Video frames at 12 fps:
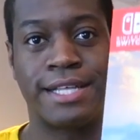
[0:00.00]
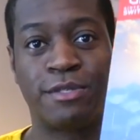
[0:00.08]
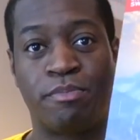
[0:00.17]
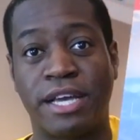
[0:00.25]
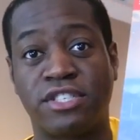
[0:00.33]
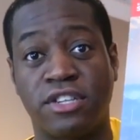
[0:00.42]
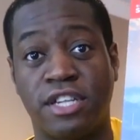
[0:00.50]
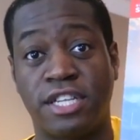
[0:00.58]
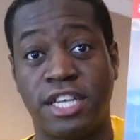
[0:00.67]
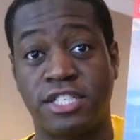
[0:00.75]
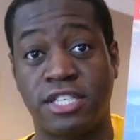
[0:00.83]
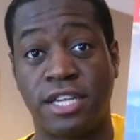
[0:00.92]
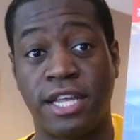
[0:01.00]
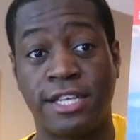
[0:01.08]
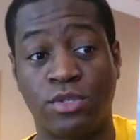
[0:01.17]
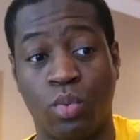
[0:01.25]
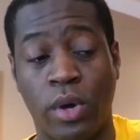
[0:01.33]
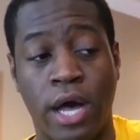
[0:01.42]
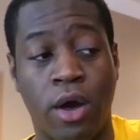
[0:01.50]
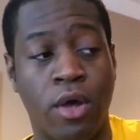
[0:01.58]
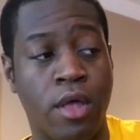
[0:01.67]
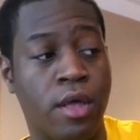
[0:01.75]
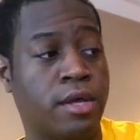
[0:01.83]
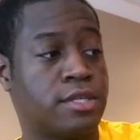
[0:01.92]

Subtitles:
special edition as well.